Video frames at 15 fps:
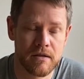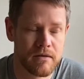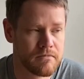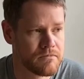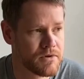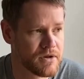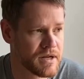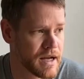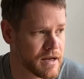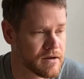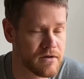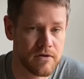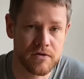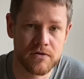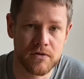
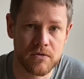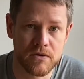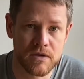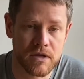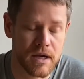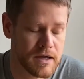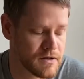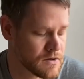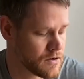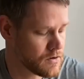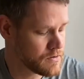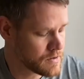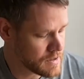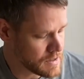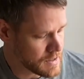protectors, so to say. So
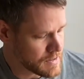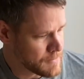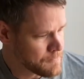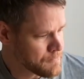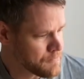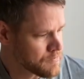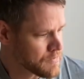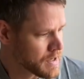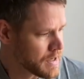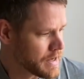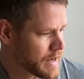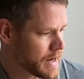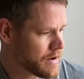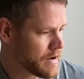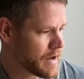
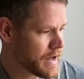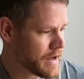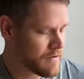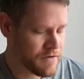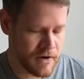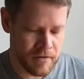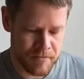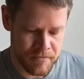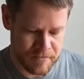here I have them.